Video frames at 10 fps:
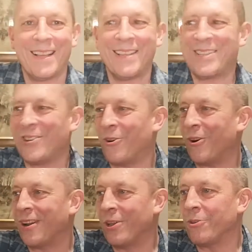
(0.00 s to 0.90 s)

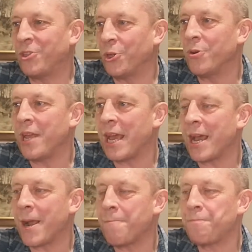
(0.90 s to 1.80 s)
So, good tune.
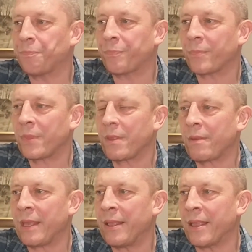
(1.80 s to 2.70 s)

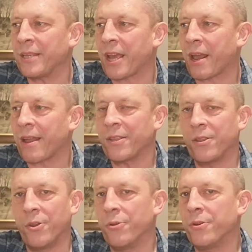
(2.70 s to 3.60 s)
Gives you a right
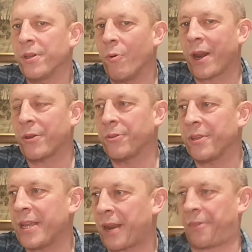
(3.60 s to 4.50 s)
good workout
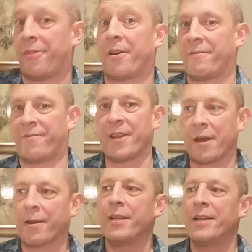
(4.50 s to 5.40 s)
in your third
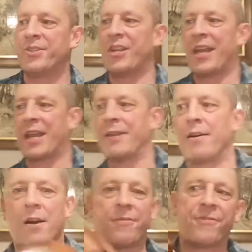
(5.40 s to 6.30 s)
finger. Second
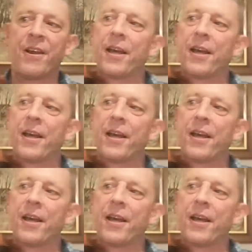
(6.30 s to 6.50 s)
half.